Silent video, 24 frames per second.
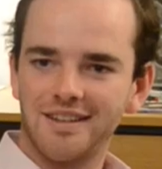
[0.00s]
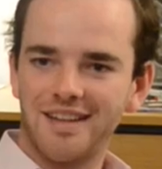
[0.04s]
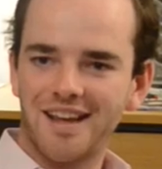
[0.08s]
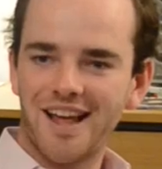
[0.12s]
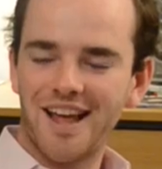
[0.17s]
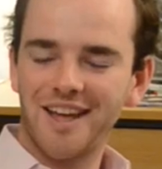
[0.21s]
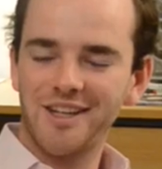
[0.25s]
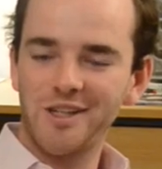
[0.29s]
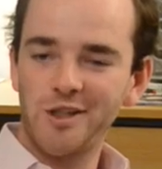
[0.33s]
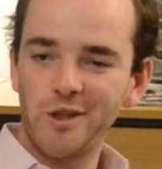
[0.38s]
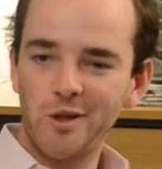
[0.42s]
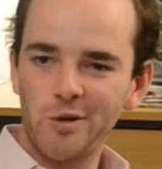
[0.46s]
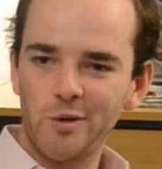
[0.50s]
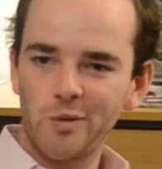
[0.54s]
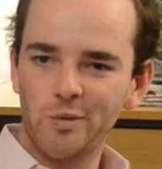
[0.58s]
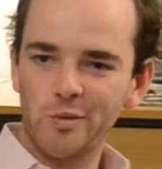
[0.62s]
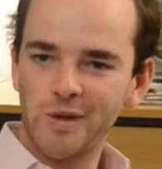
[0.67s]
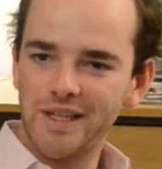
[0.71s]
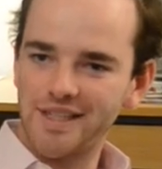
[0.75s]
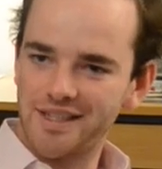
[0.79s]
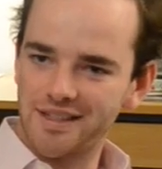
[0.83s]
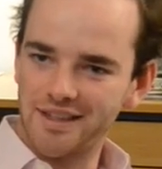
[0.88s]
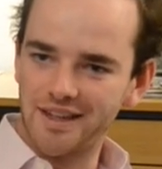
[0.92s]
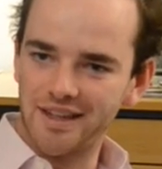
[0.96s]
And you
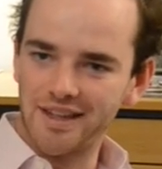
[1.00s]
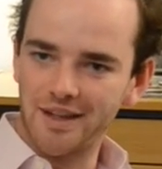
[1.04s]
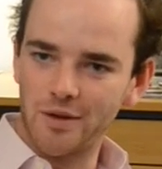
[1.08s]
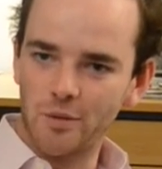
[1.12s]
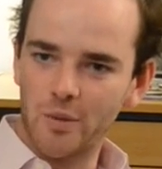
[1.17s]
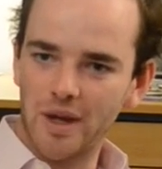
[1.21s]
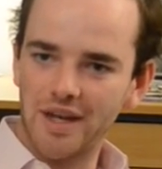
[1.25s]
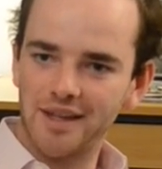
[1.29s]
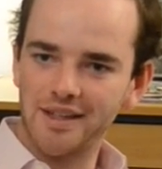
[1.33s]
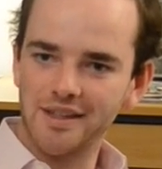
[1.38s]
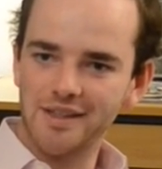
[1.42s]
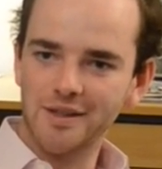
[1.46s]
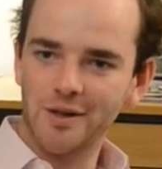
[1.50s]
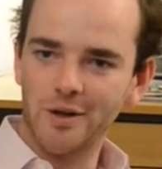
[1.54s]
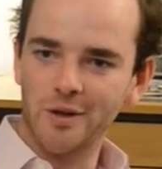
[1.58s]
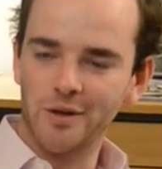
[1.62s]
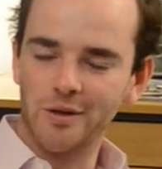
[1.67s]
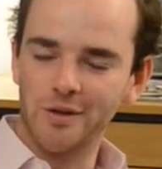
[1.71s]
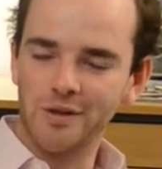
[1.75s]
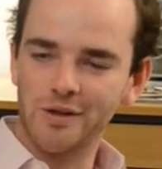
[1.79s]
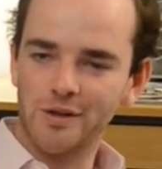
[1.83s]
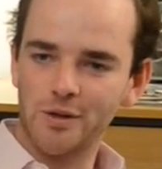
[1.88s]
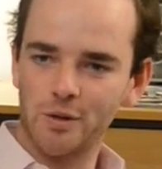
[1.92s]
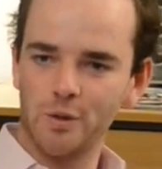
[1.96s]
recently went
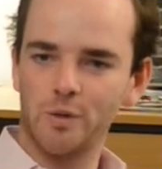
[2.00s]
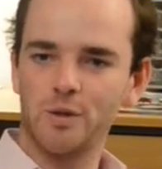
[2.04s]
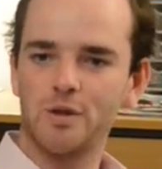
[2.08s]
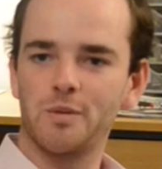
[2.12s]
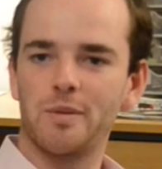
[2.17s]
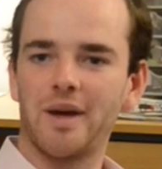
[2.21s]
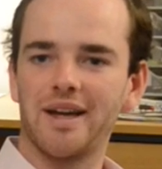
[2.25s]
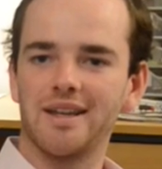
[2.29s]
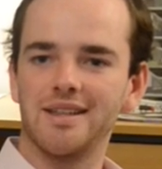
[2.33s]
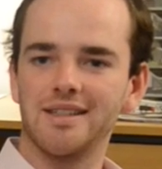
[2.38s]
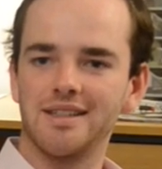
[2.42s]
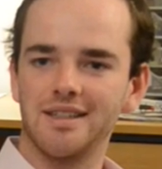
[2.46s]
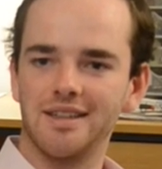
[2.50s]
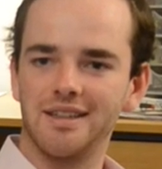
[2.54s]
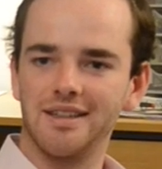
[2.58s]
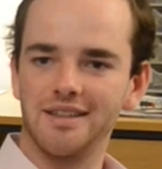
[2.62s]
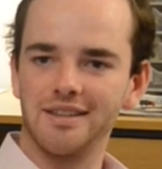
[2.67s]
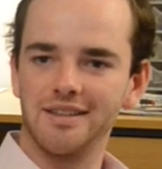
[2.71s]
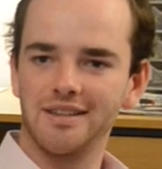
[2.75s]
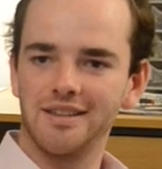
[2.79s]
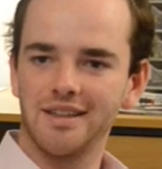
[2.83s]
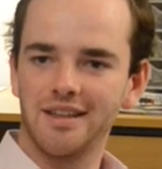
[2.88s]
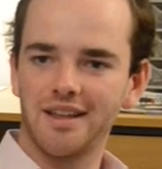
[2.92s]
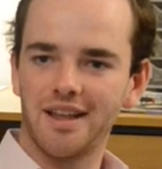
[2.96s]
on tour to
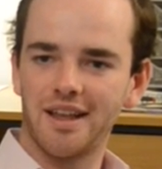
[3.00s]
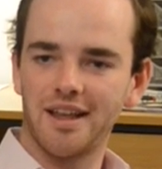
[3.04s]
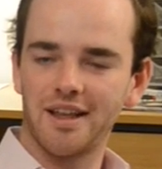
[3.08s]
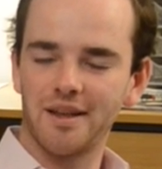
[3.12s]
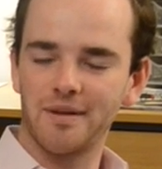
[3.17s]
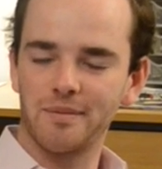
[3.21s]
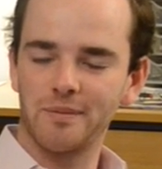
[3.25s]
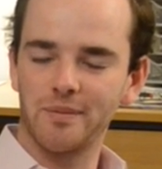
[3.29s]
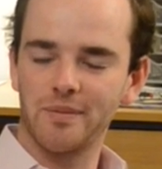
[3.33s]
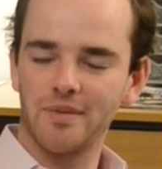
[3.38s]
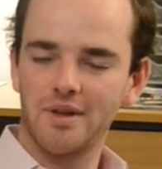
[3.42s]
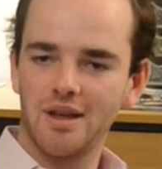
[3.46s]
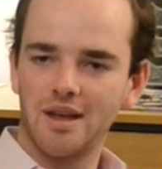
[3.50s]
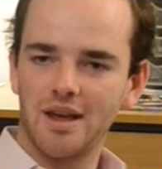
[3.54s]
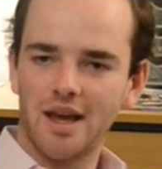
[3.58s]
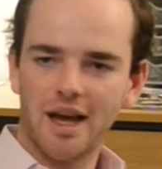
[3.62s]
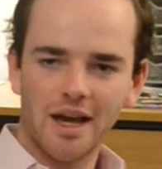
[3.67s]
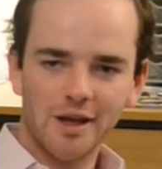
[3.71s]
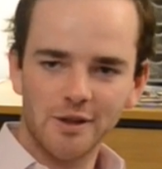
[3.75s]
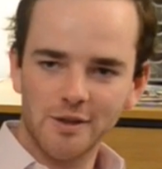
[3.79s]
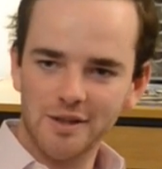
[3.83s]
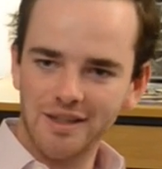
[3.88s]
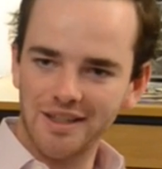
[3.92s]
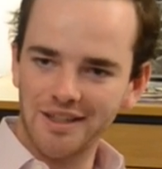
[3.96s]
Pakistan.
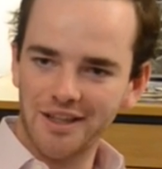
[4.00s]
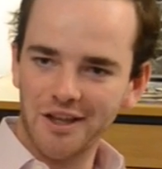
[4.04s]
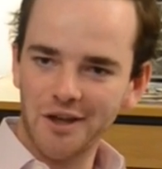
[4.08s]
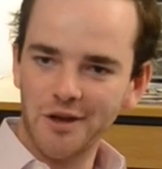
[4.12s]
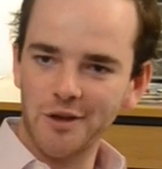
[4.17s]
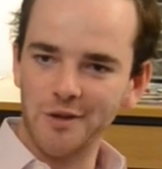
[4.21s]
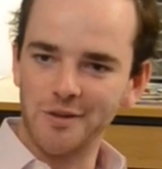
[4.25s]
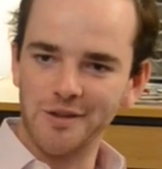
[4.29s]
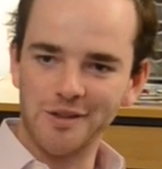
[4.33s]
How did it go?